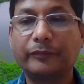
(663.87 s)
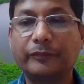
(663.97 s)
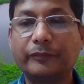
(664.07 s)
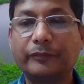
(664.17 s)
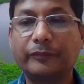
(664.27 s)

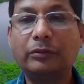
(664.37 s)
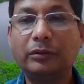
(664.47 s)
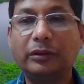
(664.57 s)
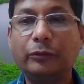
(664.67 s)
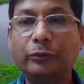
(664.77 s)
till now,
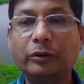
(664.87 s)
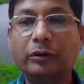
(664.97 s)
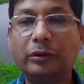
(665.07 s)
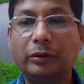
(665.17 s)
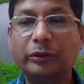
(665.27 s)

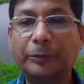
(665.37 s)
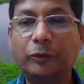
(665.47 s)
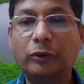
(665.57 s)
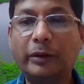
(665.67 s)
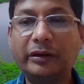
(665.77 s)
we have
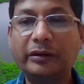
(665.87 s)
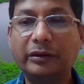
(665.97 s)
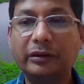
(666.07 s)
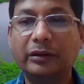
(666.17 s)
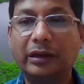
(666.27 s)
covered
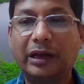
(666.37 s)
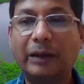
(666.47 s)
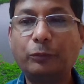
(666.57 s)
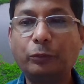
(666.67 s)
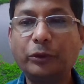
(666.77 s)

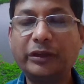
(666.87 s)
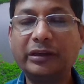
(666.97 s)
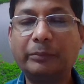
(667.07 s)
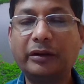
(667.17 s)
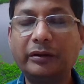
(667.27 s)
up to week
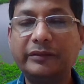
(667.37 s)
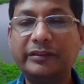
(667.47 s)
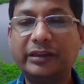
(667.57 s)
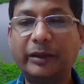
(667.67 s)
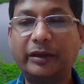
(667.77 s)
number
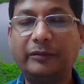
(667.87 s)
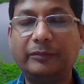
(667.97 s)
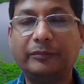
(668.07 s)
7.